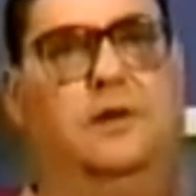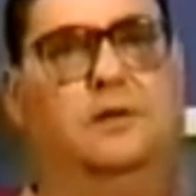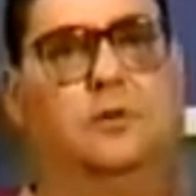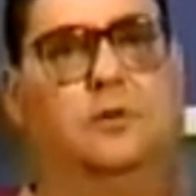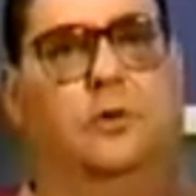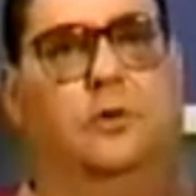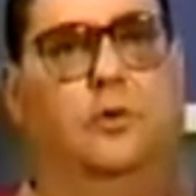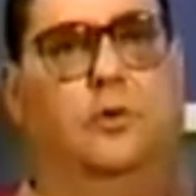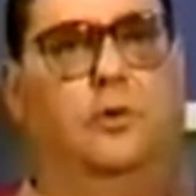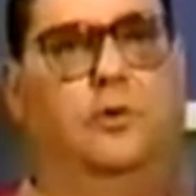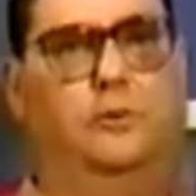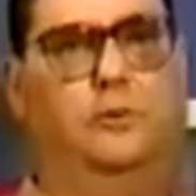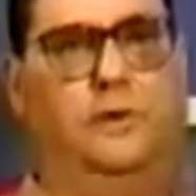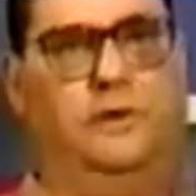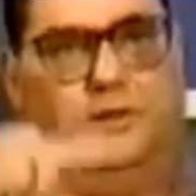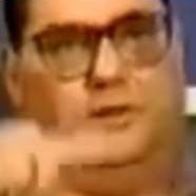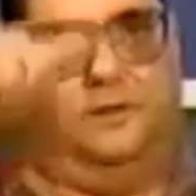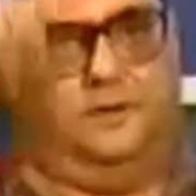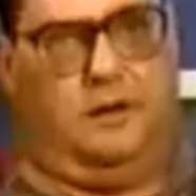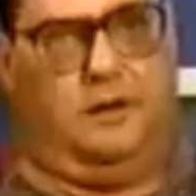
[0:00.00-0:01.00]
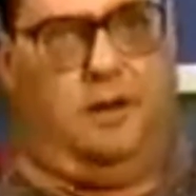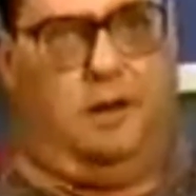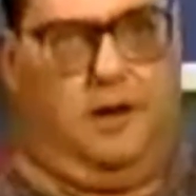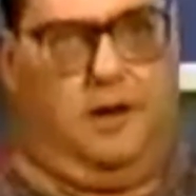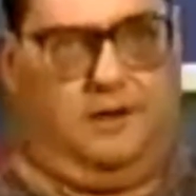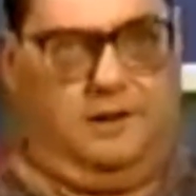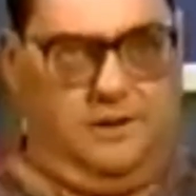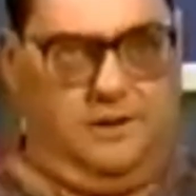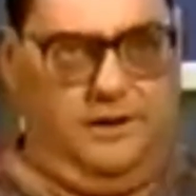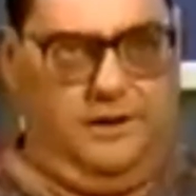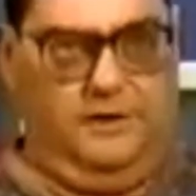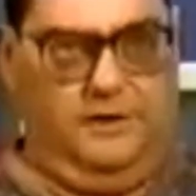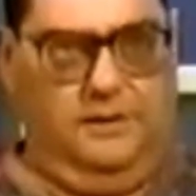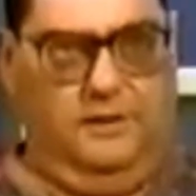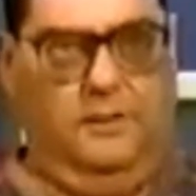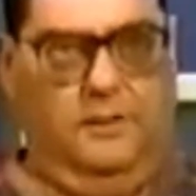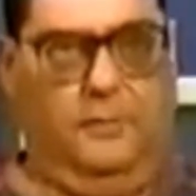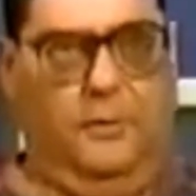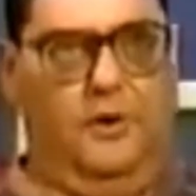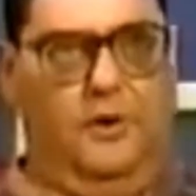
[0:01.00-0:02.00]
makes all the rest of the clock tick
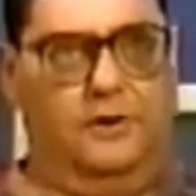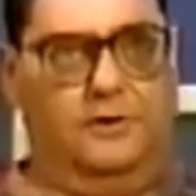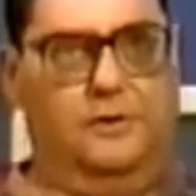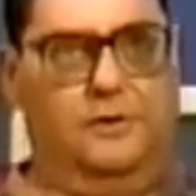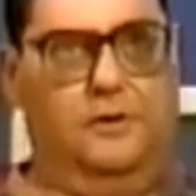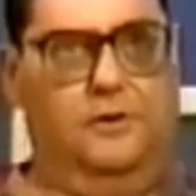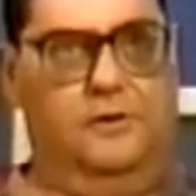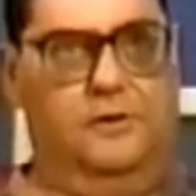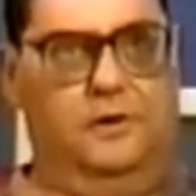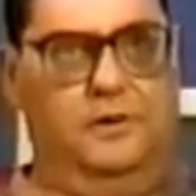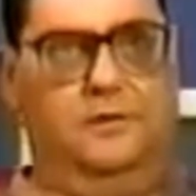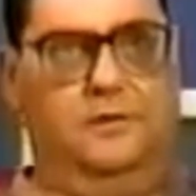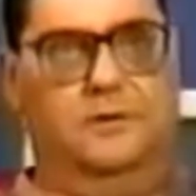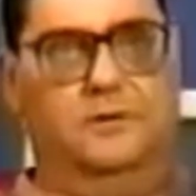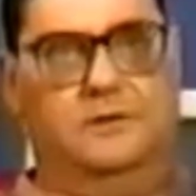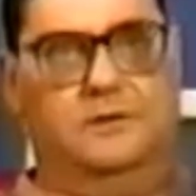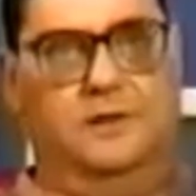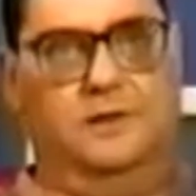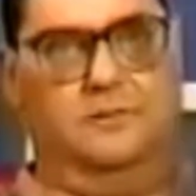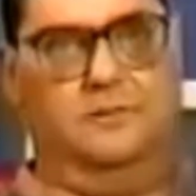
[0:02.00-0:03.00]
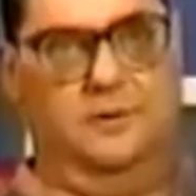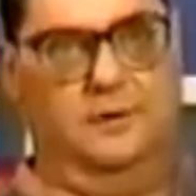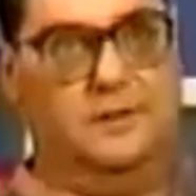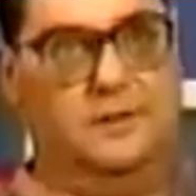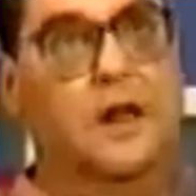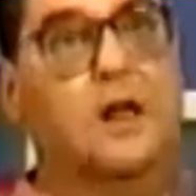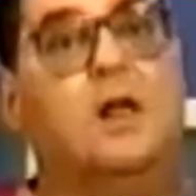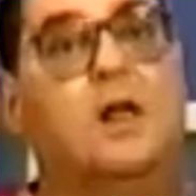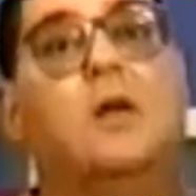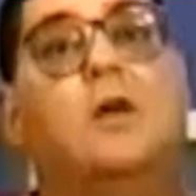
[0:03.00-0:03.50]
and the parts go in synchronous,